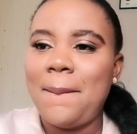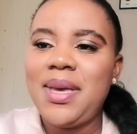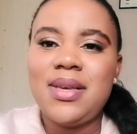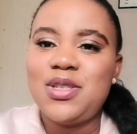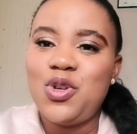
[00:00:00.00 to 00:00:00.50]

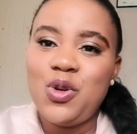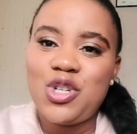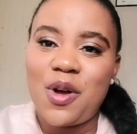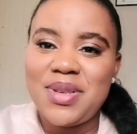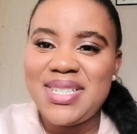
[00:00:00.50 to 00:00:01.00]
Because no
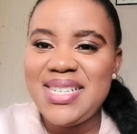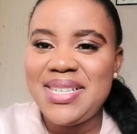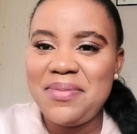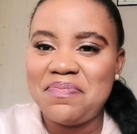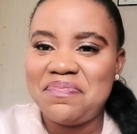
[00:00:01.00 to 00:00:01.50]
job is
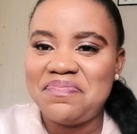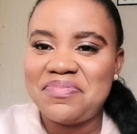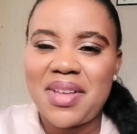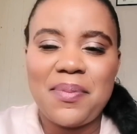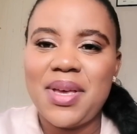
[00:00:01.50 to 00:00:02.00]
easy.
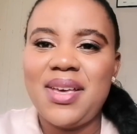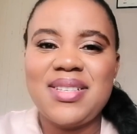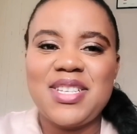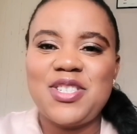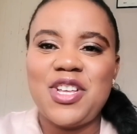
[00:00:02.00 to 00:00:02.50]

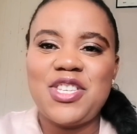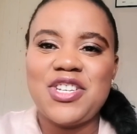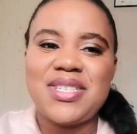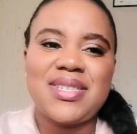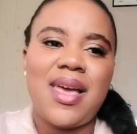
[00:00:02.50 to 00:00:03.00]
Because it's not
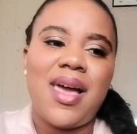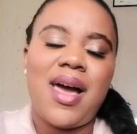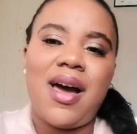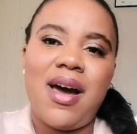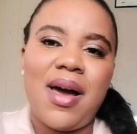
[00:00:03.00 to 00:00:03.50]
just,
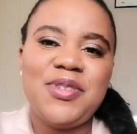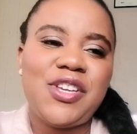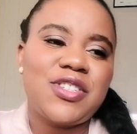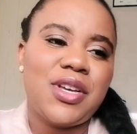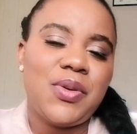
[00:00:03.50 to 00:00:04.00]
oh, I'm
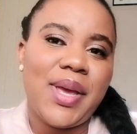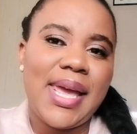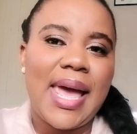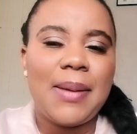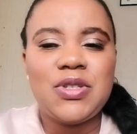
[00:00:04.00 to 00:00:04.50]
just going to
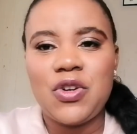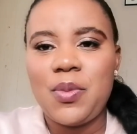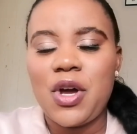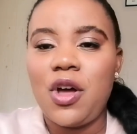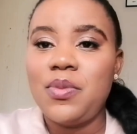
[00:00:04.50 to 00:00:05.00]
wake up, turn on
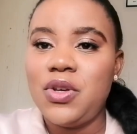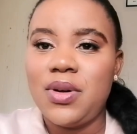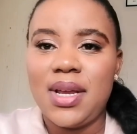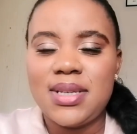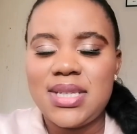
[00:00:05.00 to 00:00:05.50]
my
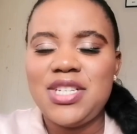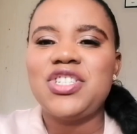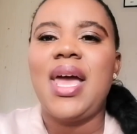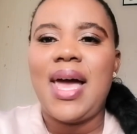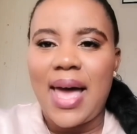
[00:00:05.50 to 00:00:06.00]
computer and
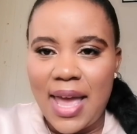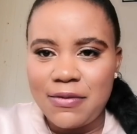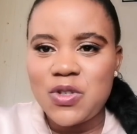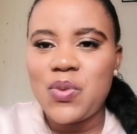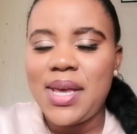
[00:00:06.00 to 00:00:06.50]
teach. I
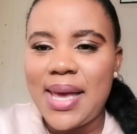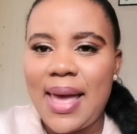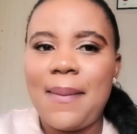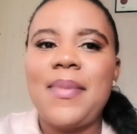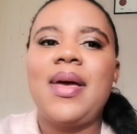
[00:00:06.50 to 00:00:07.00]
have to wake
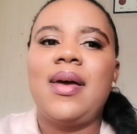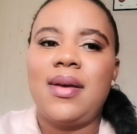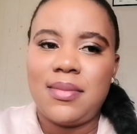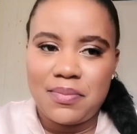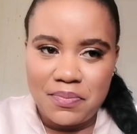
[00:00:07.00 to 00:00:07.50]
up
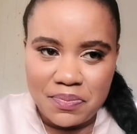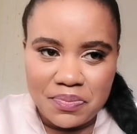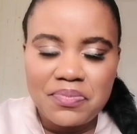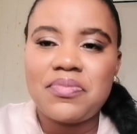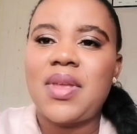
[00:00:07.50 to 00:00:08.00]

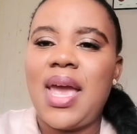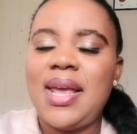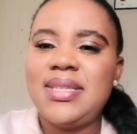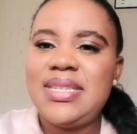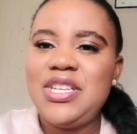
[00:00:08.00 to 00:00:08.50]

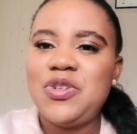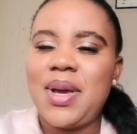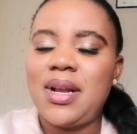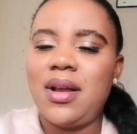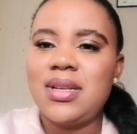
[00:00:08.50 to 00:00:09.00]
and teach
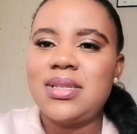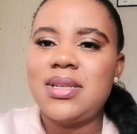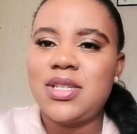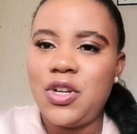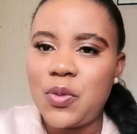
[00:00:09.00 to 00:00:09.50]
my
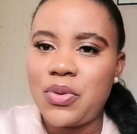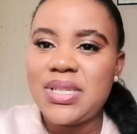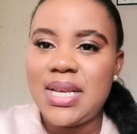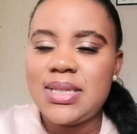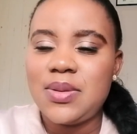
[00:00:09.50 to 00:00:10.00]
classes, look
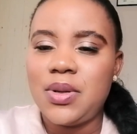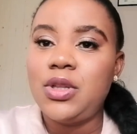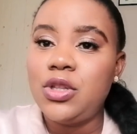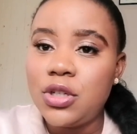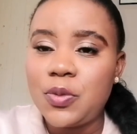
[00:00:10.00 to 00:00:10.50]

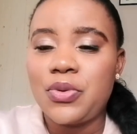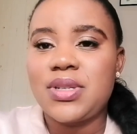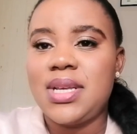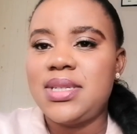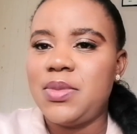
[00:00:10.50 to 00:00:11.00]
presentable, look
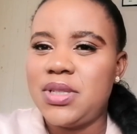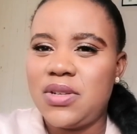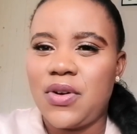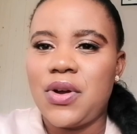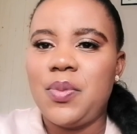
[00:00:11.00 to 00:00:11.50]
presentable. It's
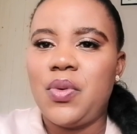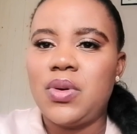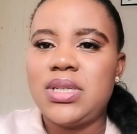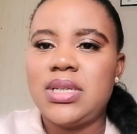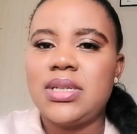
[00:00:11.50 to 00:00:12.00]
very
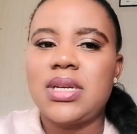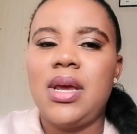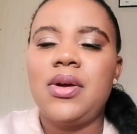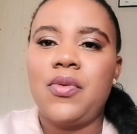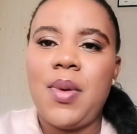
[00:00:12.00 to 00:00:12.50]
important.
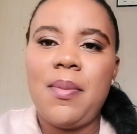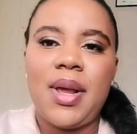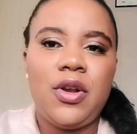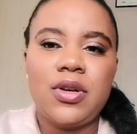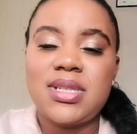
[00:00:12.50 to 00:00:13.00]

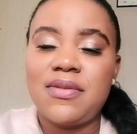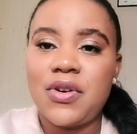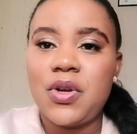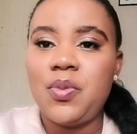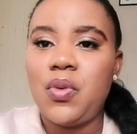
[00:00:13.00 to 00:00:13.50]
Remember, looks are
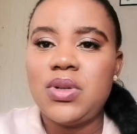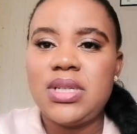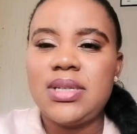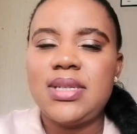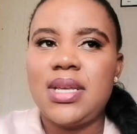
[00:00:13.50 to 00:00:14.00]
very
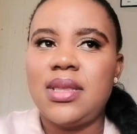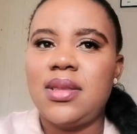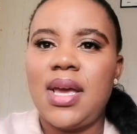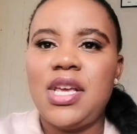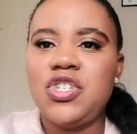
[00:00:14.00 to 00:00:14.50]
important in
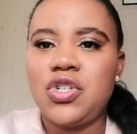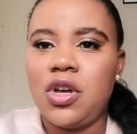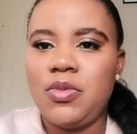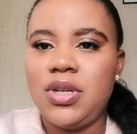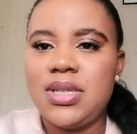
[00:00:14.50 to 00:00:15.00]
the Asian
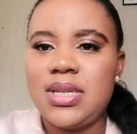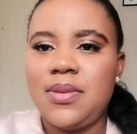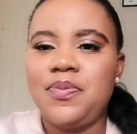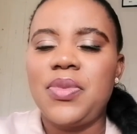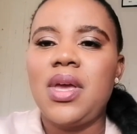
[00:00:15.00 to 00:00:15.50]

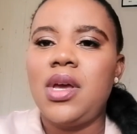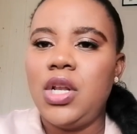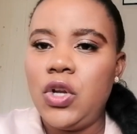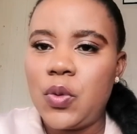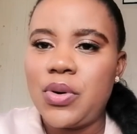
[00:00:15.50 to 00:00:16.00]
community.
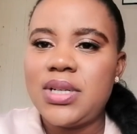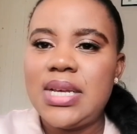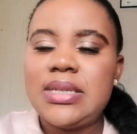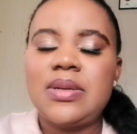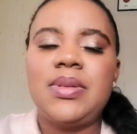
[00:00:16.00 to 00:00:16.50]
Look
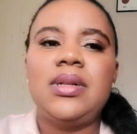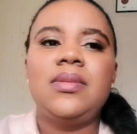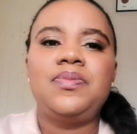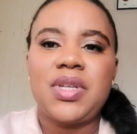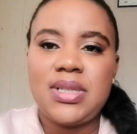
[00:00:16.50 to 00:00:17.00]
presentable,
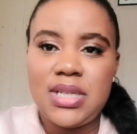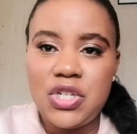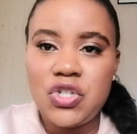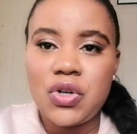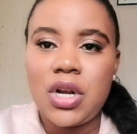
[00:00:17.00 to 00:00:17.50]

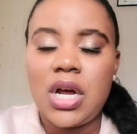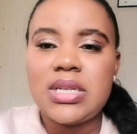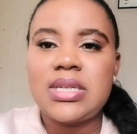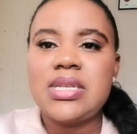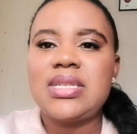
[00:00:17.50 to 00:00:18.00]
teach your
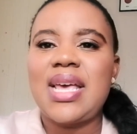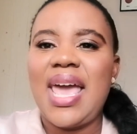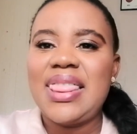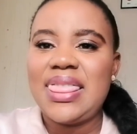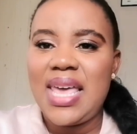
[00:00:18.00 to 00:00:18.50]
classes,
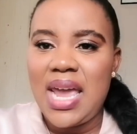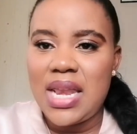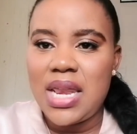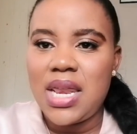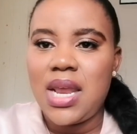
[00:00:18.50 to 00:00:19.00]
and
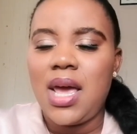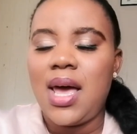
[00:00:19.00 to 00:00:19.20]
then